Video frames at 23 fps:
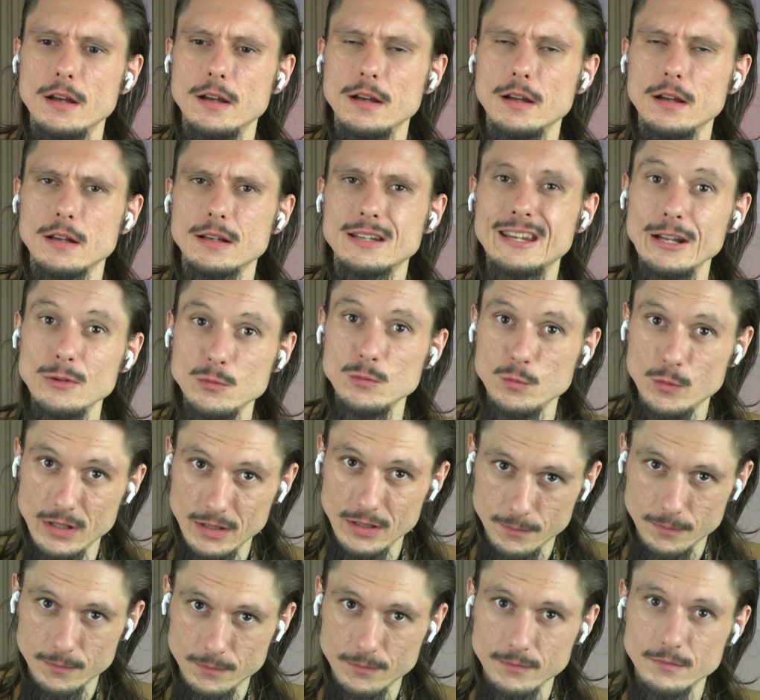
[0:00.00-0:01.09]
can
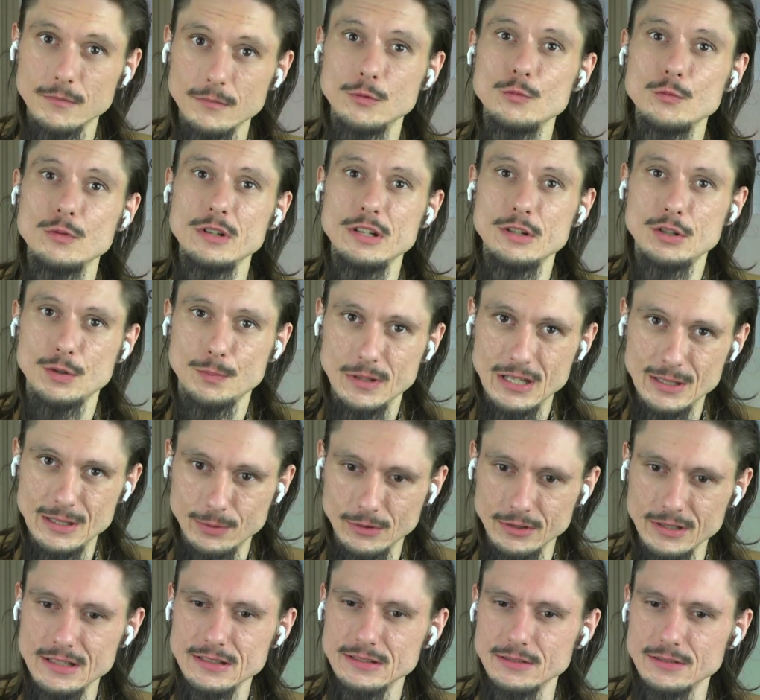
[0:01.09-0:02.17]
we reach
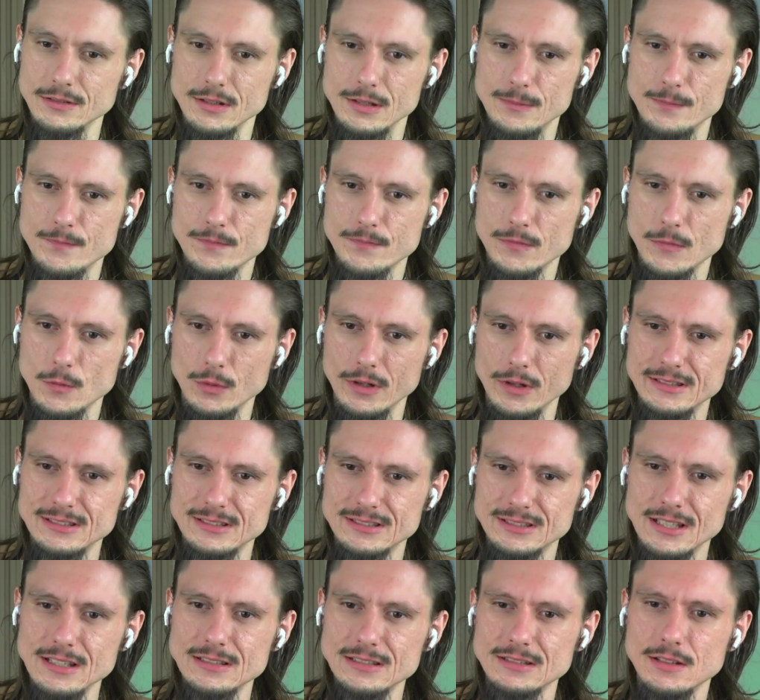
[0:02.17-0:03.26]
people easily, right?
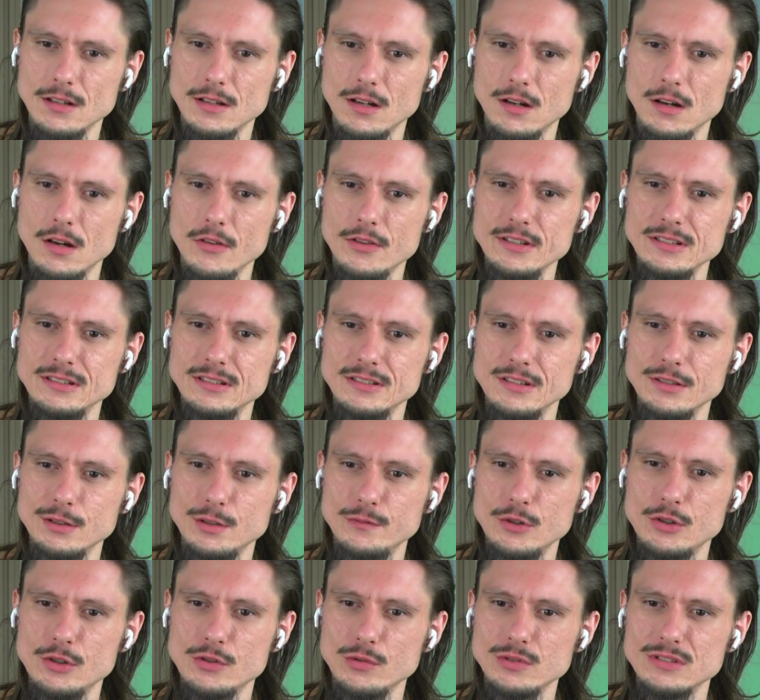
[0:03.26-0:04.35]
6, are these
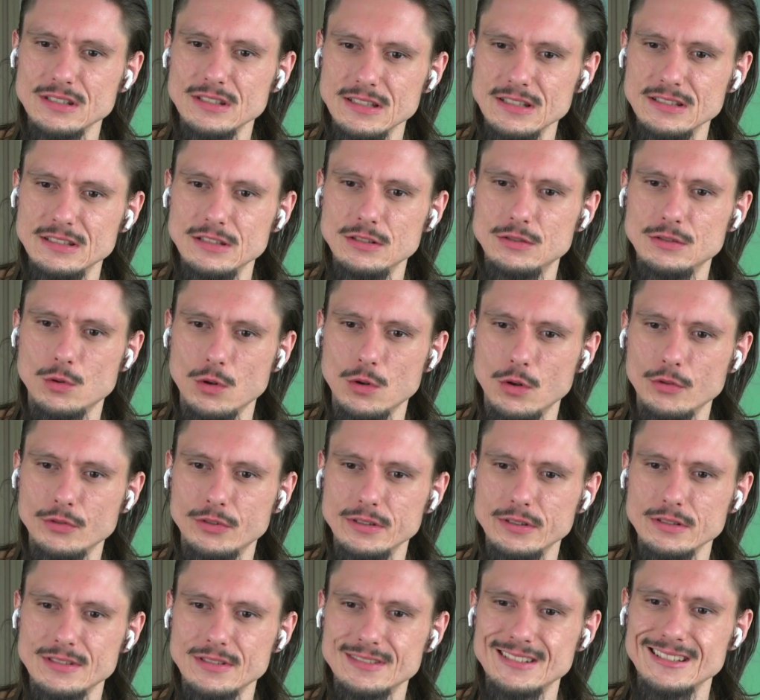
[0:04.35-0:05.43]
individuals easy to
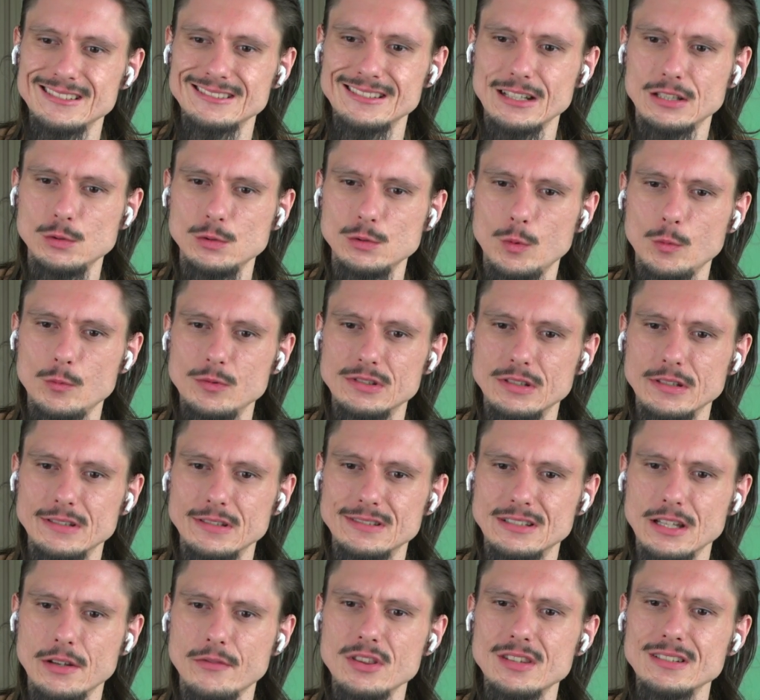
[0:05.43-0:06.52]
contact? That's exactly what we said.
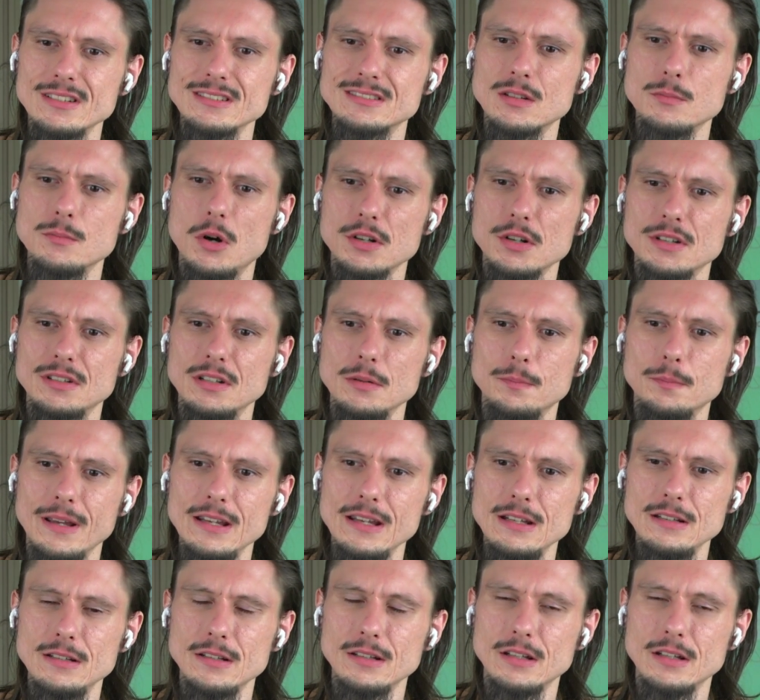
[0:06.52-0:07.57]
7, is the market in pain, and can